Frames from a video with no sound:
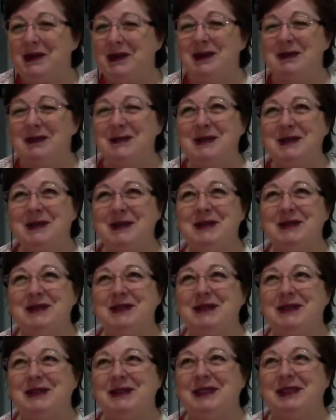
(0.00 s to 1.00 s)
I'm so
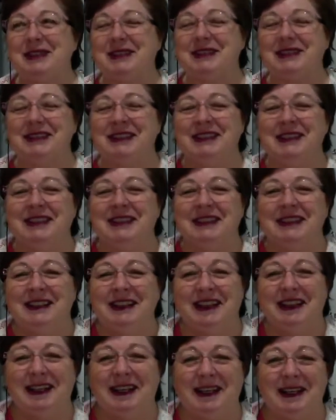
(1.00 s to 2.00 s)
sorry.
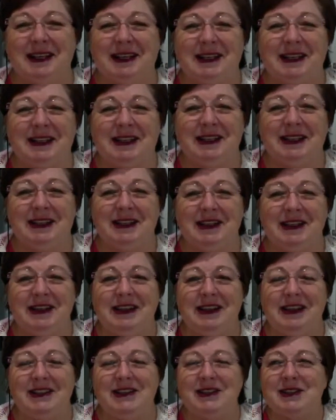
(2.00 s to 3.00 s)

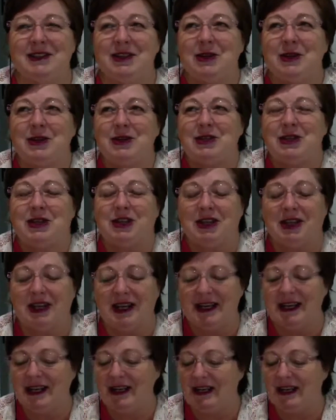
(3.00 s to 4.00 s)
They're so
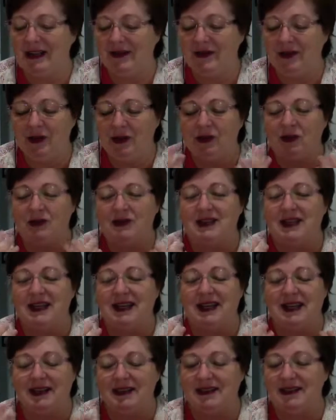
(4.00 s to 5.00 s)
tight, and if you look
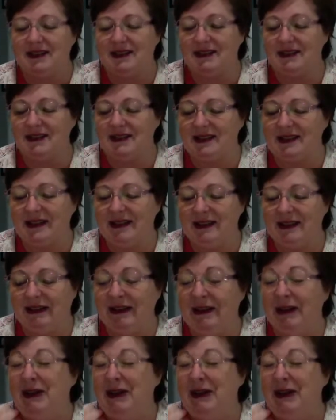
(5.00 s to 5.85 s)
down, you can see